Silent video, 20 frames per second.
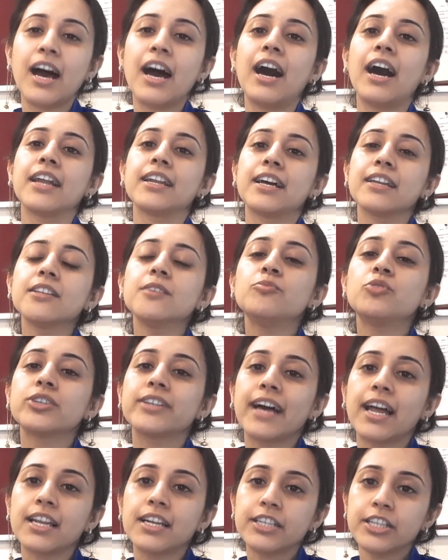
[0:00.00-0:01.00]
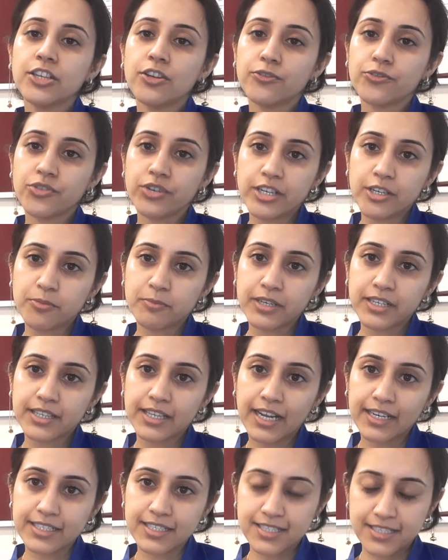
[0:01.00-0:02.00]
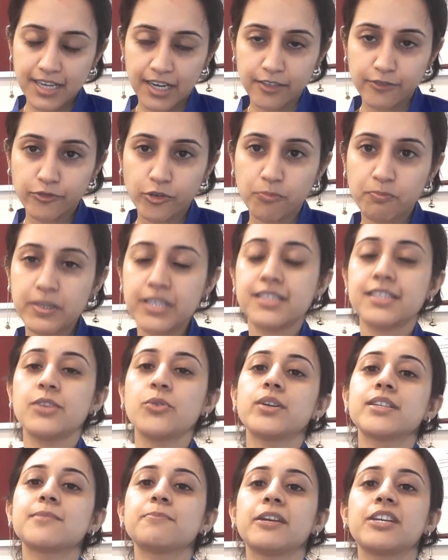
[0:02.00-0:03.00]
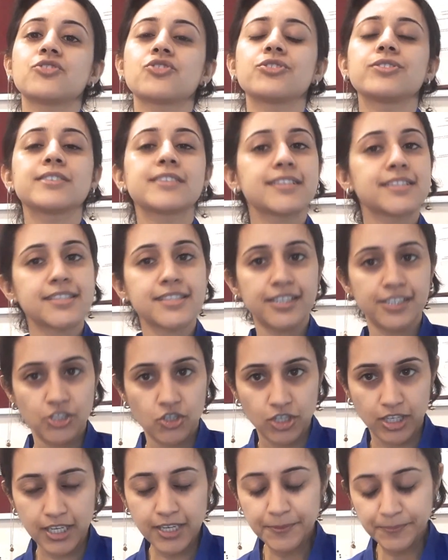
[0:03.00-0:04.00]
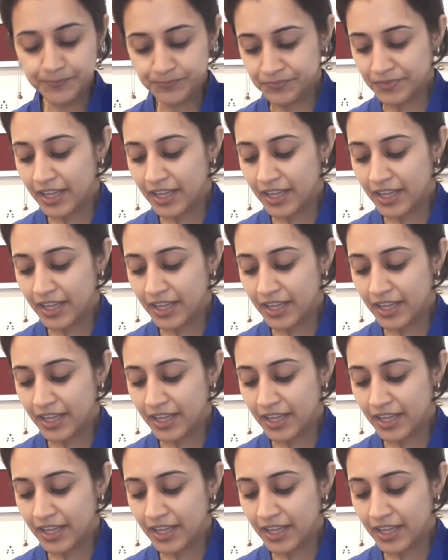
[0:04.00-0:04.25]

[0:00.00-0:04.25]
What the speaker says: Another modality of treatment that is done for PCOS patients is surgery.